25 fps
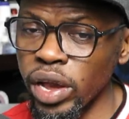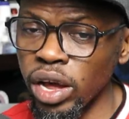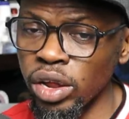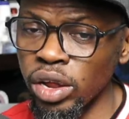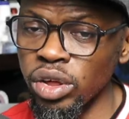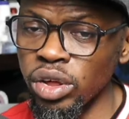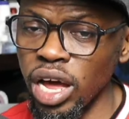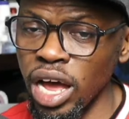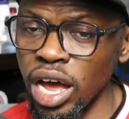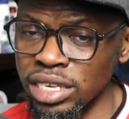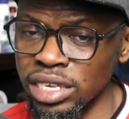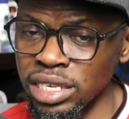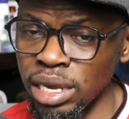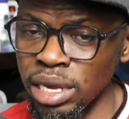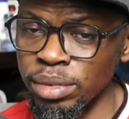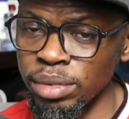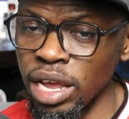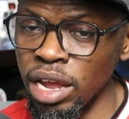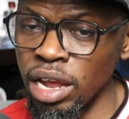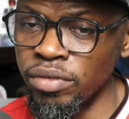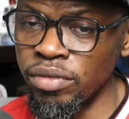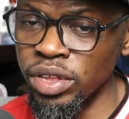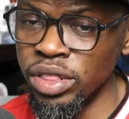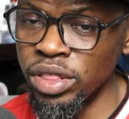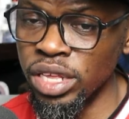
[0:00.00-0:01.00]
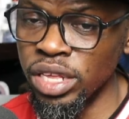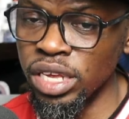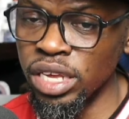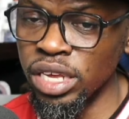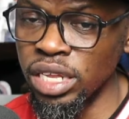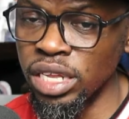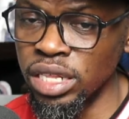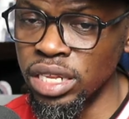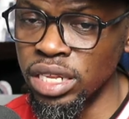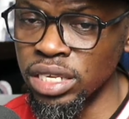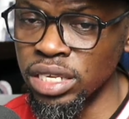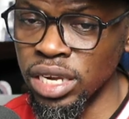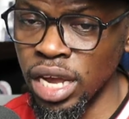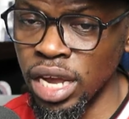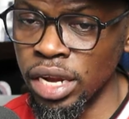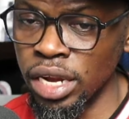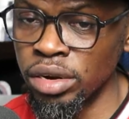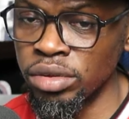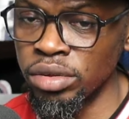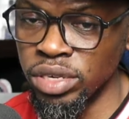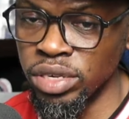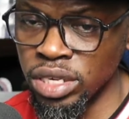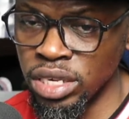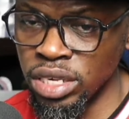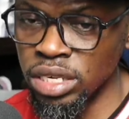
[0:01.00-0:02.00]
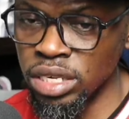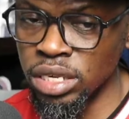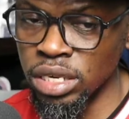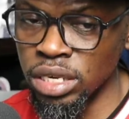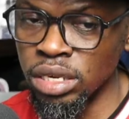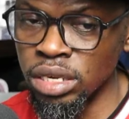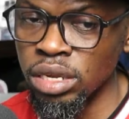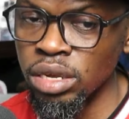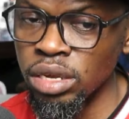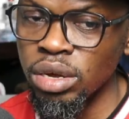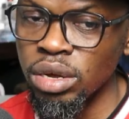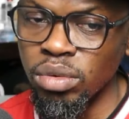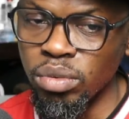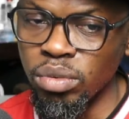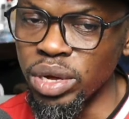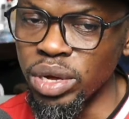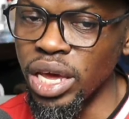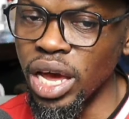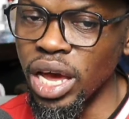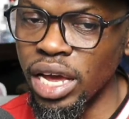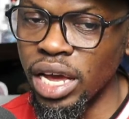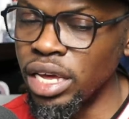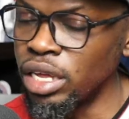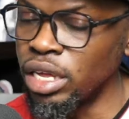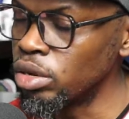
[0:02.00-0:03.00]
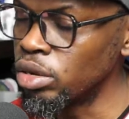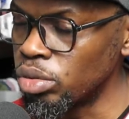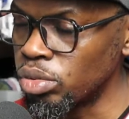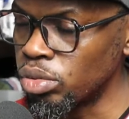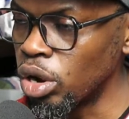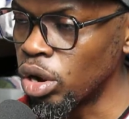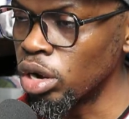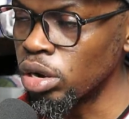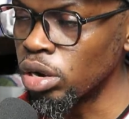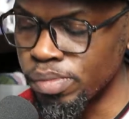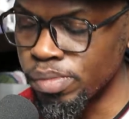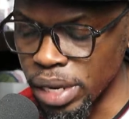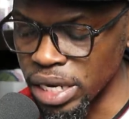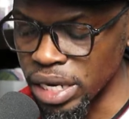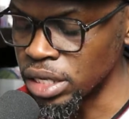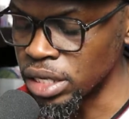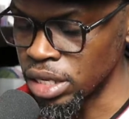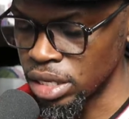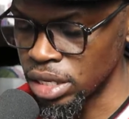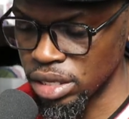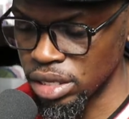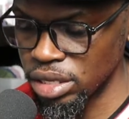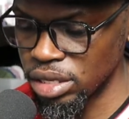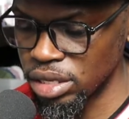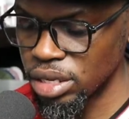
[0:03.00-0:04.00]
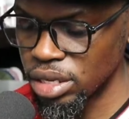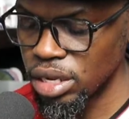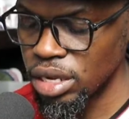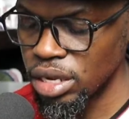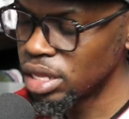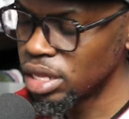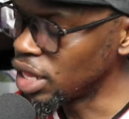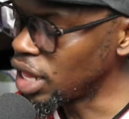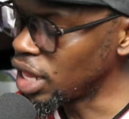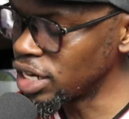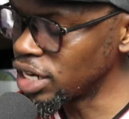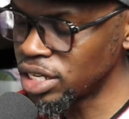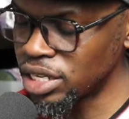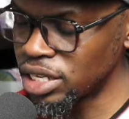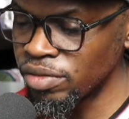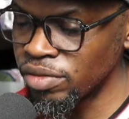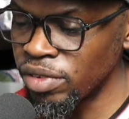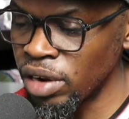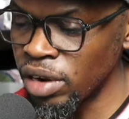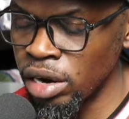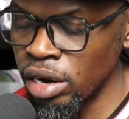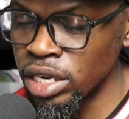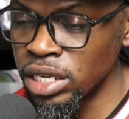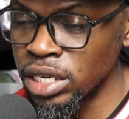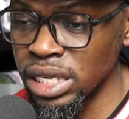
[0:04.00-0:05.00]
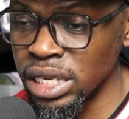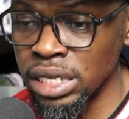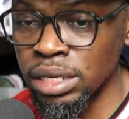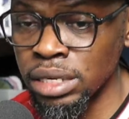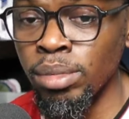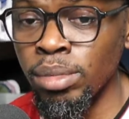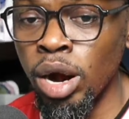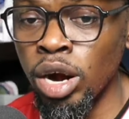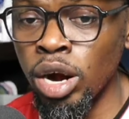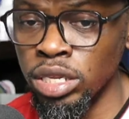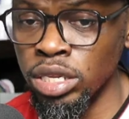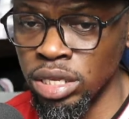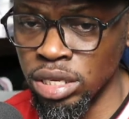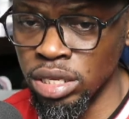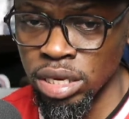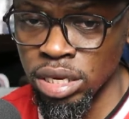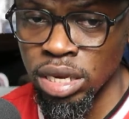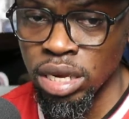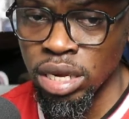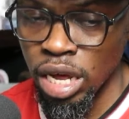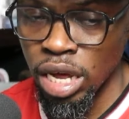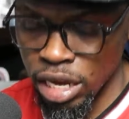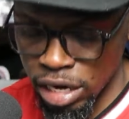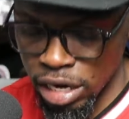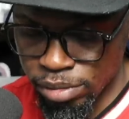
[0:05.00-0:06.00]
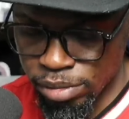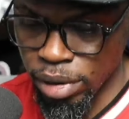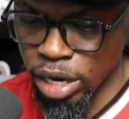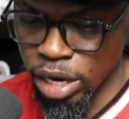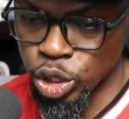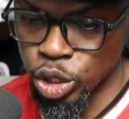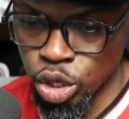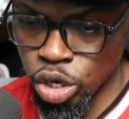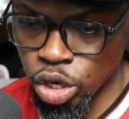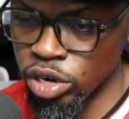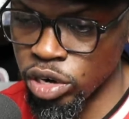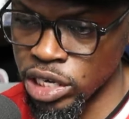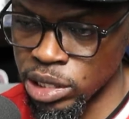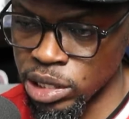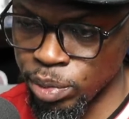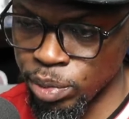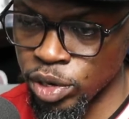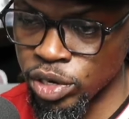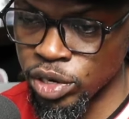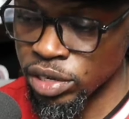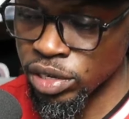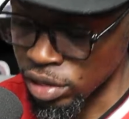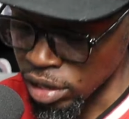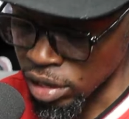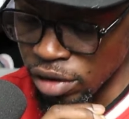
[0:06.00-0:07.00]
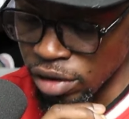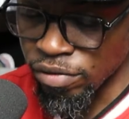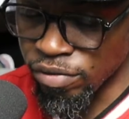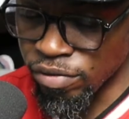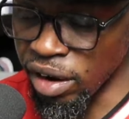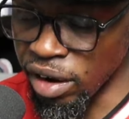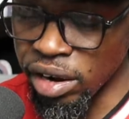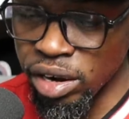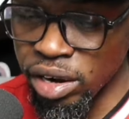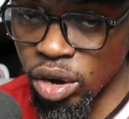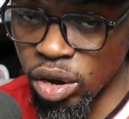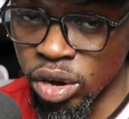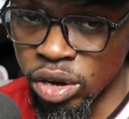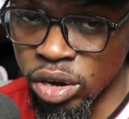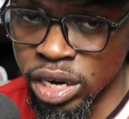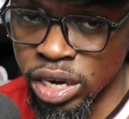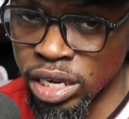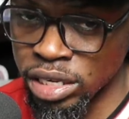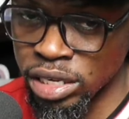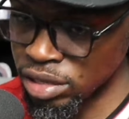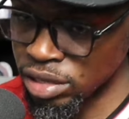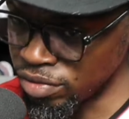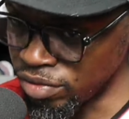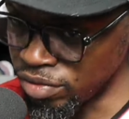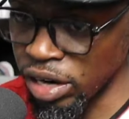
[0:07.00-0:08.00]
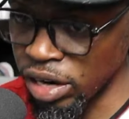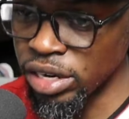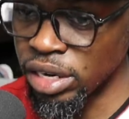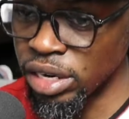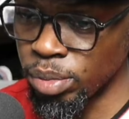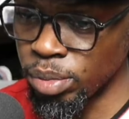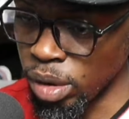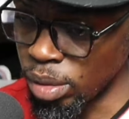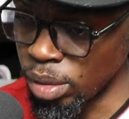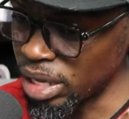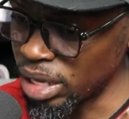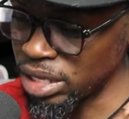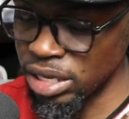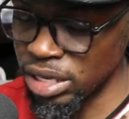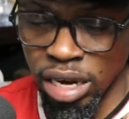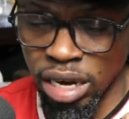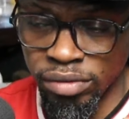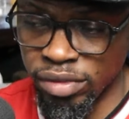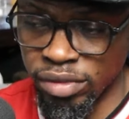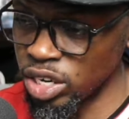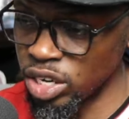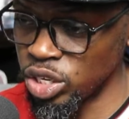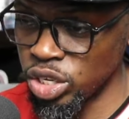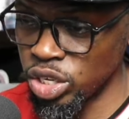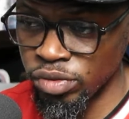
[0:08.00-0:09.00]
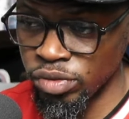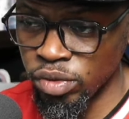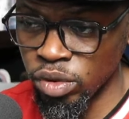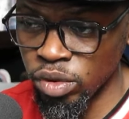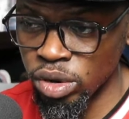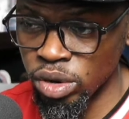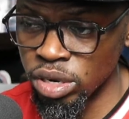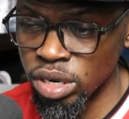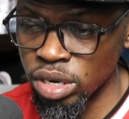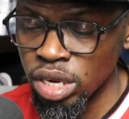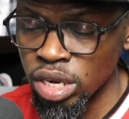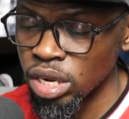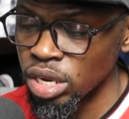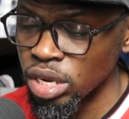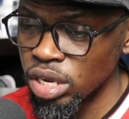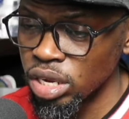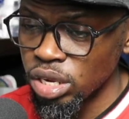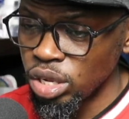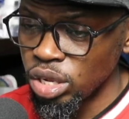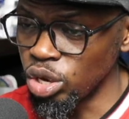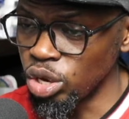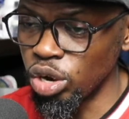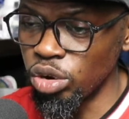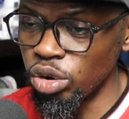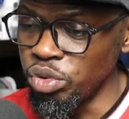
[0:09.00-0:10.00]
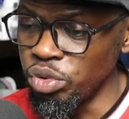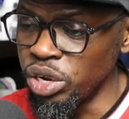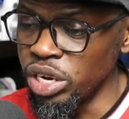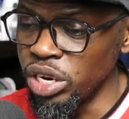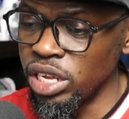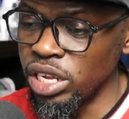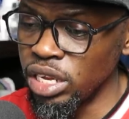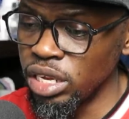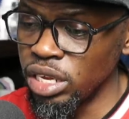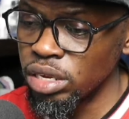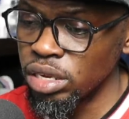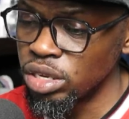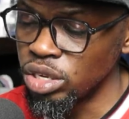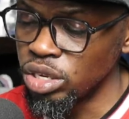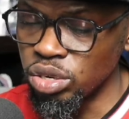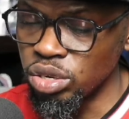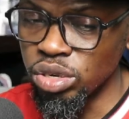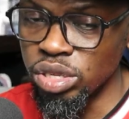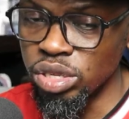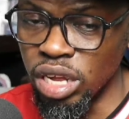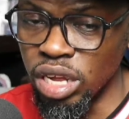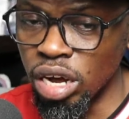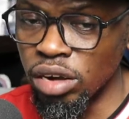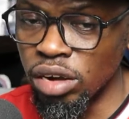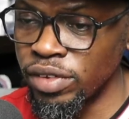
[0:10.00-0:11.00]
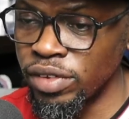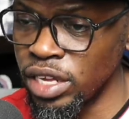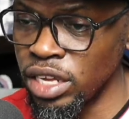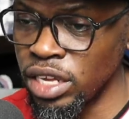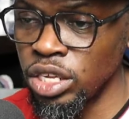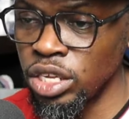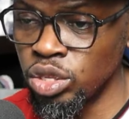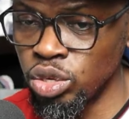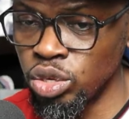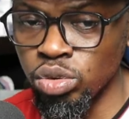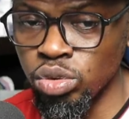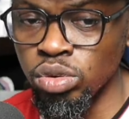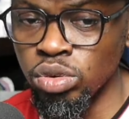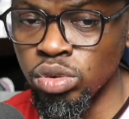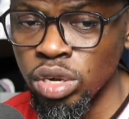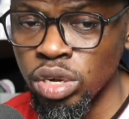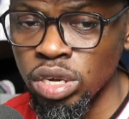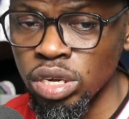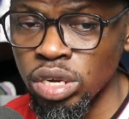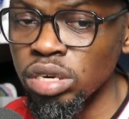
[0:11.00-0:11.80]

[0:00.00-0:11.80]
cannot accept everything in this kind of season, we are in the wrong business. That is a very smart and mature response, very honest, very diplomatic, and very straightforward. Not really, delving into